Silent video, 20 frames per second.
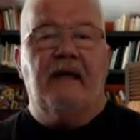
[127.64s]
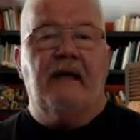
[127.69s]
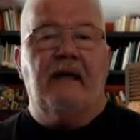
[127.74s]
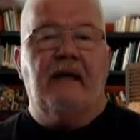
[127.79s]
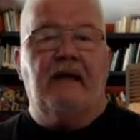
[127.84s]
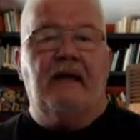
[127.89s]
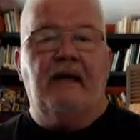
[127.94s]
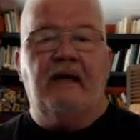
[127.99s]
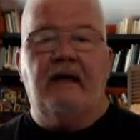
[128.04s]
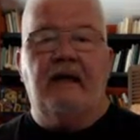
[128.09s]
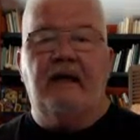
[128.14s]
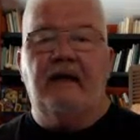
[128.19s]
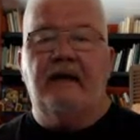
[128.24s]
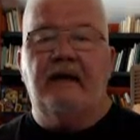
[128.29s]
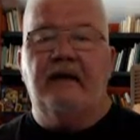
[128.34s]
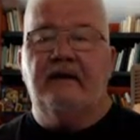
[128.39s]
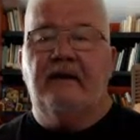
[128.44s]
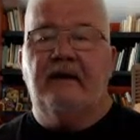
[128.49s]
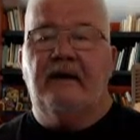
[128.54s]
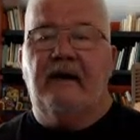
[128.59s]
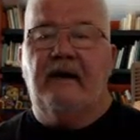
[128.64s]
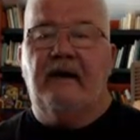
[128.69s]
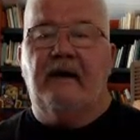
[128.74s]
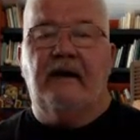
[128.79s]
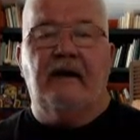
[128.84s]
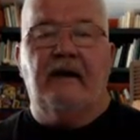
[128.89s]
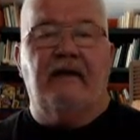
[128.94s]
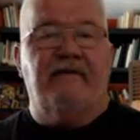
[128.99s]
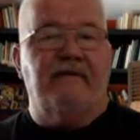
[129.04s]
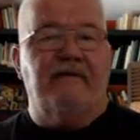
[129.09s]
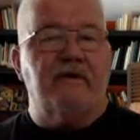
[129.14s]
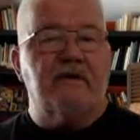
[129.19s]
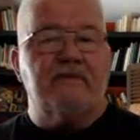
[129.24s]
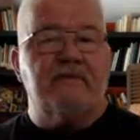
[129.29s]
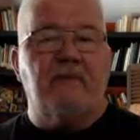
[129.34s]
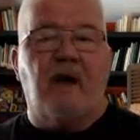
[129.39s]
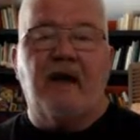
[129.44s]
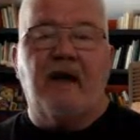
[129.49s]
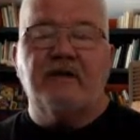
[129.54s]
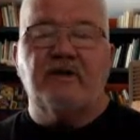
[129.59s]
In the first
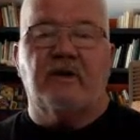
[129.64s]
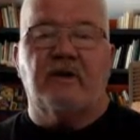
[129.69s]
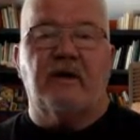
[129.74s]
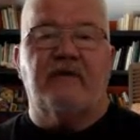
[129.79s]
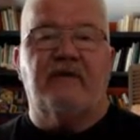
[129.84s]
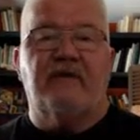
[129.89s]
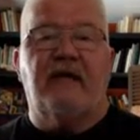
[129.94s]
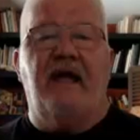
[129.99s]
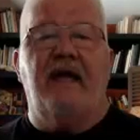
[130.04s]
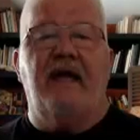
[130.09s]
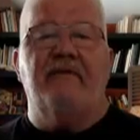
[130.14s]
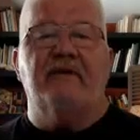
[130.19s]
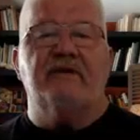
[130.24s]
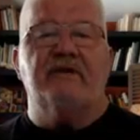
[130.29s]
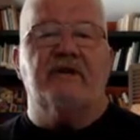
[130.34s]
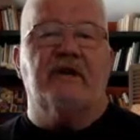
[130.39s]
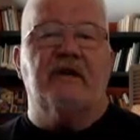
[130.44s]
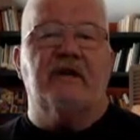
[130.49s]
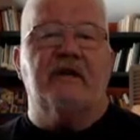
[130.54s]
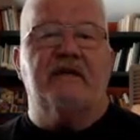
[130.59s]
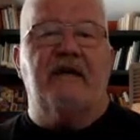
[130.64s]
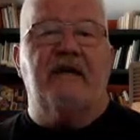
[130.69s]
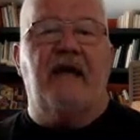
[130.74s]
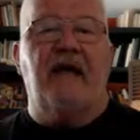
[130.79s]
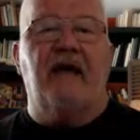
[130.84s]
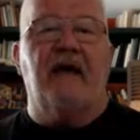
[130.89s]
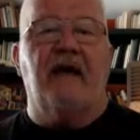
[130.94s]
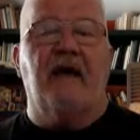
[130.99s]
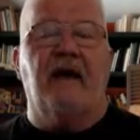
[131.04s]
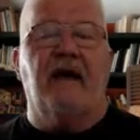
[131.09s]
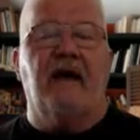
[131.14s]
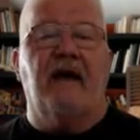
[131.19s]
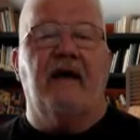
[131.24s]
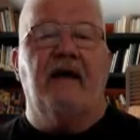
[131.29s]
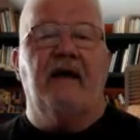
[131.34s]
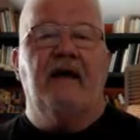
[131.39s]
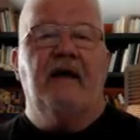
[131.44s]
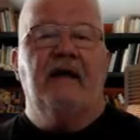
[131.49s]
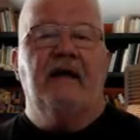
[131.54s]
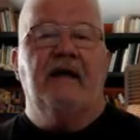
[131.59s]
module of Canvas, you're going to take a
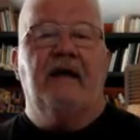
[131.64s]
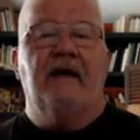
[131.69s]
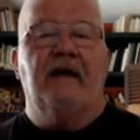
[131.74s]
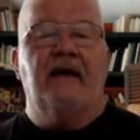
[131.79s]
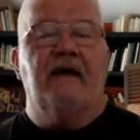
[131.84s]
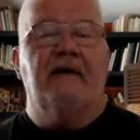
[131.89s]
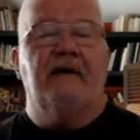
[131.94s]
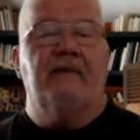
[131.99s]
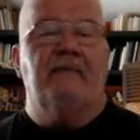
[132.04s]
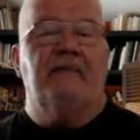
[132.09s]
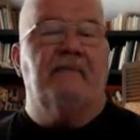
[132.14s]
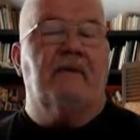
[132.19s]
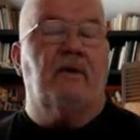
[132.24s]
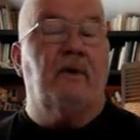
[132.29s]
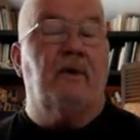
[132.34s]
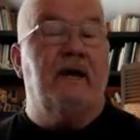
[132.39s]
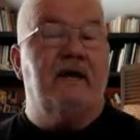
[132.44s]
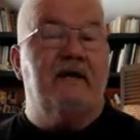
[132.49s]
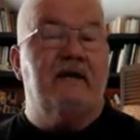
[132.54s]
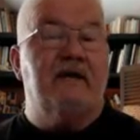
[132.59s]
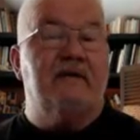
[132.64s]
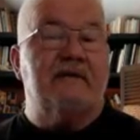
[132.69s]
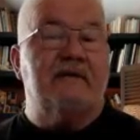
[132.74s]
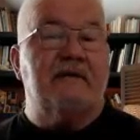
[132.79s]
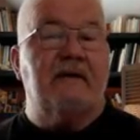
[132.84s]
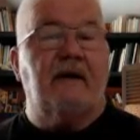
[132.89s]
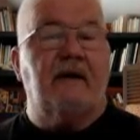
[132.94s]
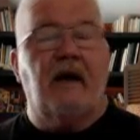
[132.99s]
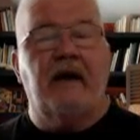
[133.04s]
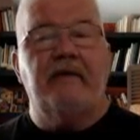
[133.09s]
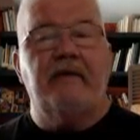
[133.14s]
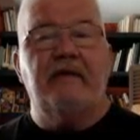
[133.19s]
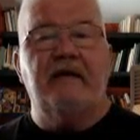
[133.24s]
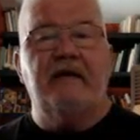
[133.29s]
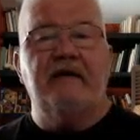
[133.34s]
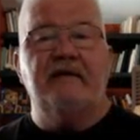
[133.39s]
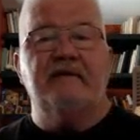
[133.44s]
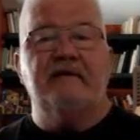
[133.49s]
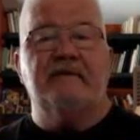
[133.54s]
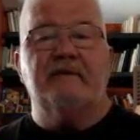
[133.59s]
quiz on
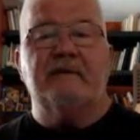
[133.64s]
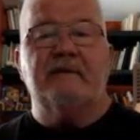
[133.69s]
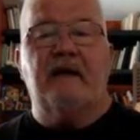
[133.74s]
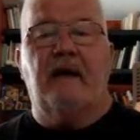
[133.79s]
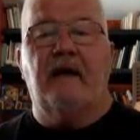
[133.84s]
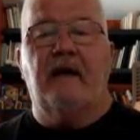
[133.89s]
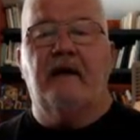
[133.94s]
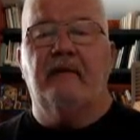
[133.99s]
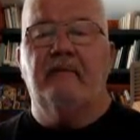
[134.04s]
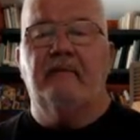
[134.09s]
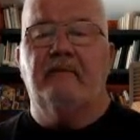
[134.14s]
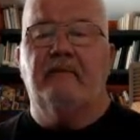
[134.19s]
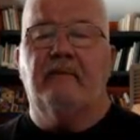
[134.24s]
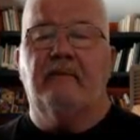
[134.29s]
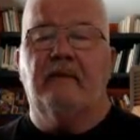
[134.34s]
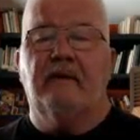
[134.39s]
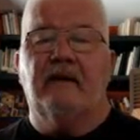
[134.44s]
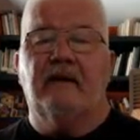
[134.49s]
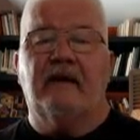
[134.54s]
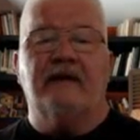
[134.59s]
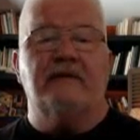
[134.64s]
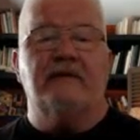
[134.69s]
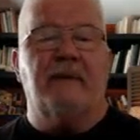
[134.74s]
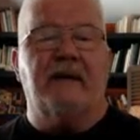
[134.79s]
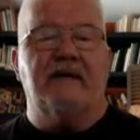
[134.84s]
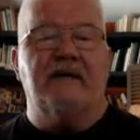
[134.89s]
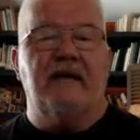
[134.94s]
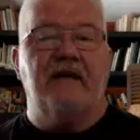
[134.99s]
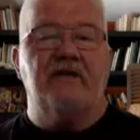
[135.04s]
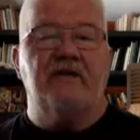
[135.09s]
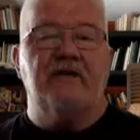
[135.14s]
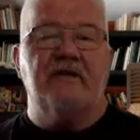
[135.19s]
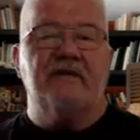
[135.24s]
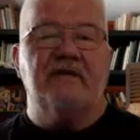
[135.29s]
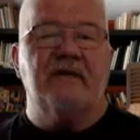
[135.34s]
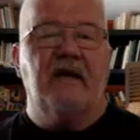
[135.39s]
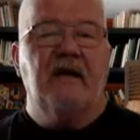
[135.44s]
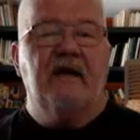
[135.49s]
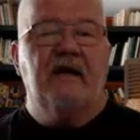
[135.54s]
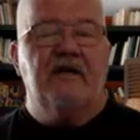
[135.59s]
these
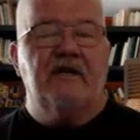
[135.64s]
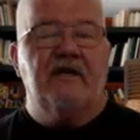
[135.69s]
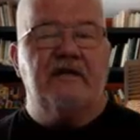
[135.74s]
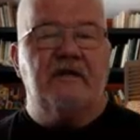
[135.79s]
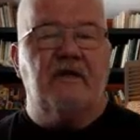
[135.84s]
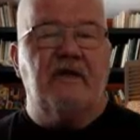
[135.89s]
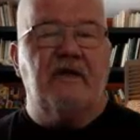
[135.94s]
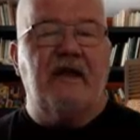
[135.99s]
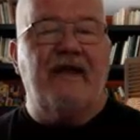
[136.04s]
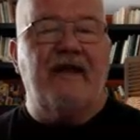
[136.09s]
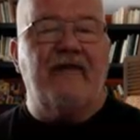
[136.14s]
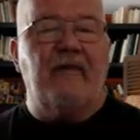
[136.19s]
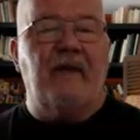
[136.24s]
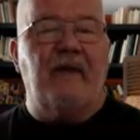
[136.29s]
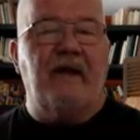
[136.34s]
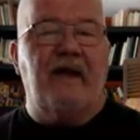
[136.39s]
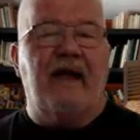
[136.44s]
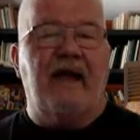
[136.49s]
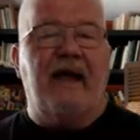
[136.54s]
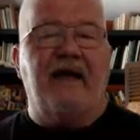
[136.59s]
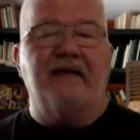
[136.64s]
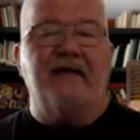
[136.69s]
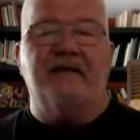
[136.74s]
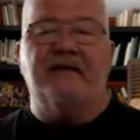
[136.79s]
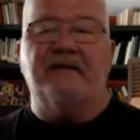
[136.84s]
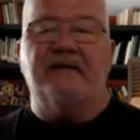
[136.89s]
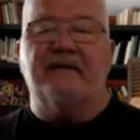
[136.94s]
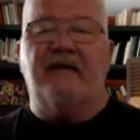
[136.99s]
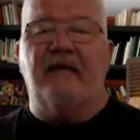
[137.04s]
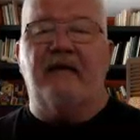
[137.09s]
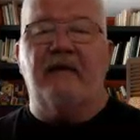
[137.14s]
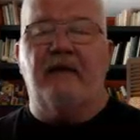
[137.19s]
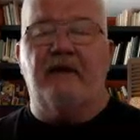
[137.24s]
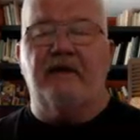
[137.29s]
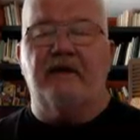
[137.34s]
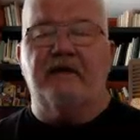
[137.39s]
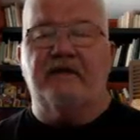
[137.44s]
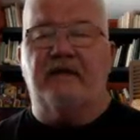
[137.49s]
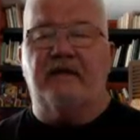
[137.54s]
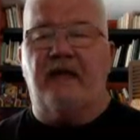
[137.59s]
expectations, just so that everybody has the same
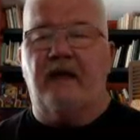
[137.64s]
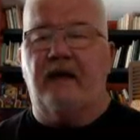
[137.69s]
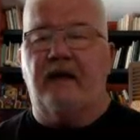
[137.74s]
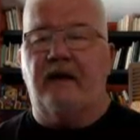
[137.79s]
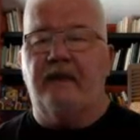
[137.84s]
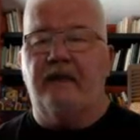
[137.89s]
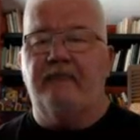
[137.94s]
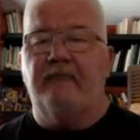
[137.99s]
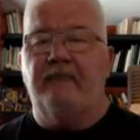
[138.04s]
understanding.